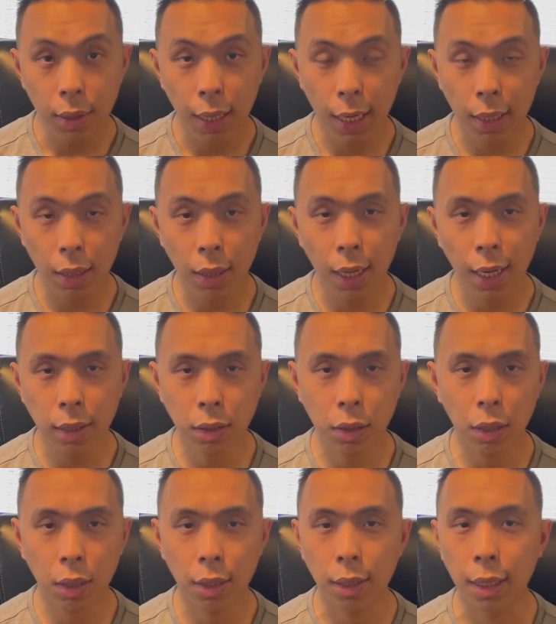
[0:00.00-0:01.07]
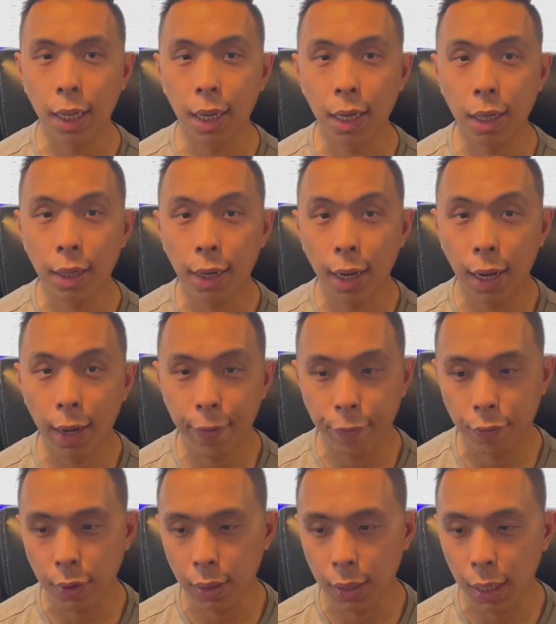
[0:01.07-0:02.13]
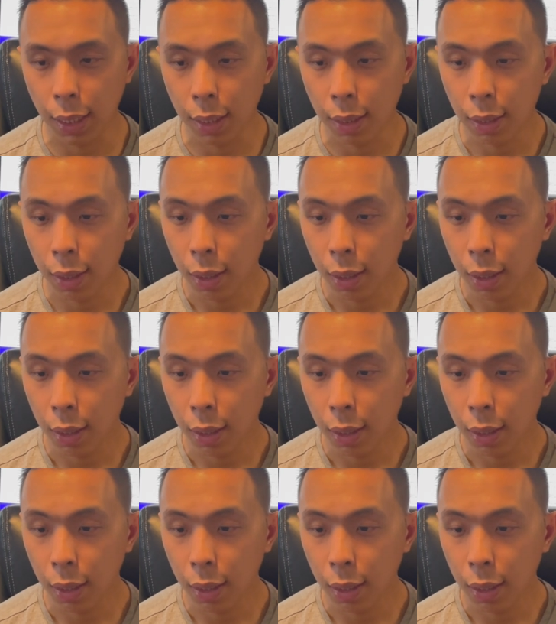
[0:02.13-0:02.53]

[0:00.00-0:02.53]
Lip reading: And the last con that I've really